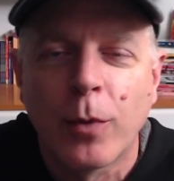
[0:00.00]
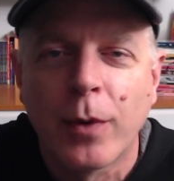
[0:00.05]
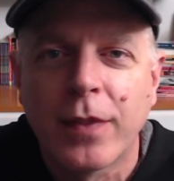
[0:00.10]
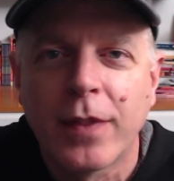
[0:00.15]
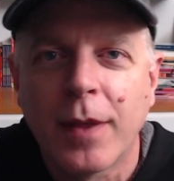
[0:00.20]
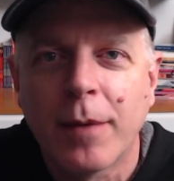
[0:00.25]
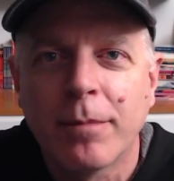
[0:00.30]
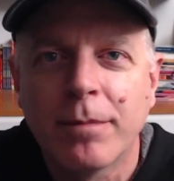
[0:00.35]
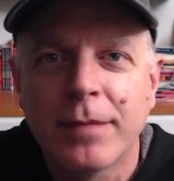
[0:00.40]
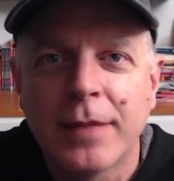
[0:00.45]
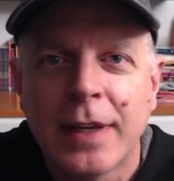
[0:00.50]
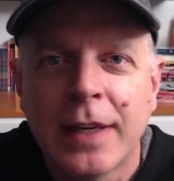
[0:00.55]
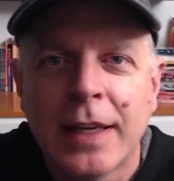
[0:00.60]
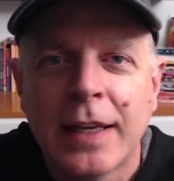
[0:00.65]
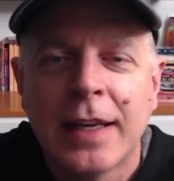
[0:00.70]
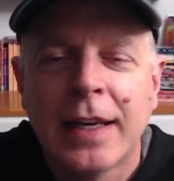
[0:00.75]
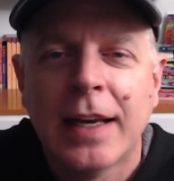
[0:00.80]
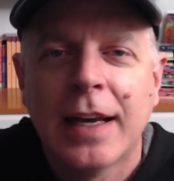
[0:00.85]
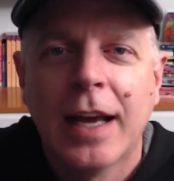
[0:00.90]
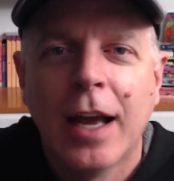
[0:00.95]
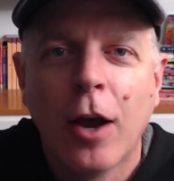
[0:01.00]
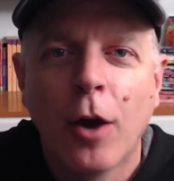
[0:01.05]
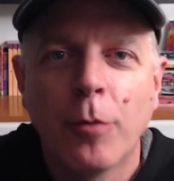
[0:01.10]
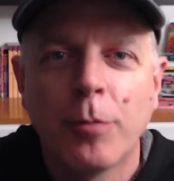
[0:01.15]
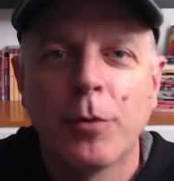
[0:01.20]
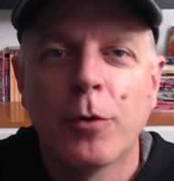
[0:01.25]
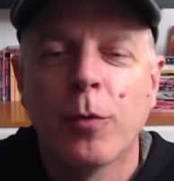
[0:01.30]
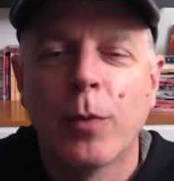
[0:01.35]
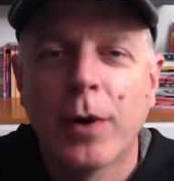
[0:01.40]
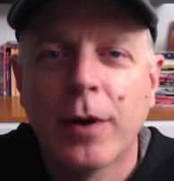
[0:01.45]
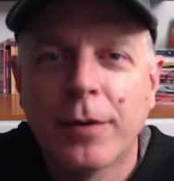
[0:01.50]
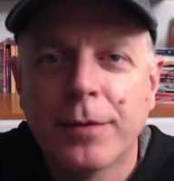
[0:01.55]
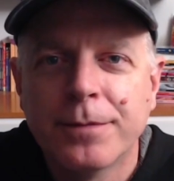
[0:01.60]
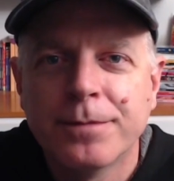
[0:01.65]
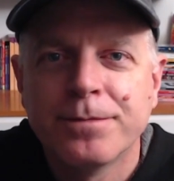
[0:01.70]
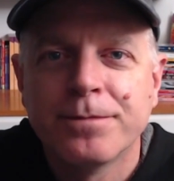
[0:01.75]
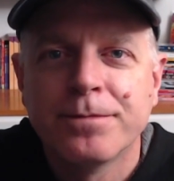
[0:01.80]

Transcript: with them. I hope you will.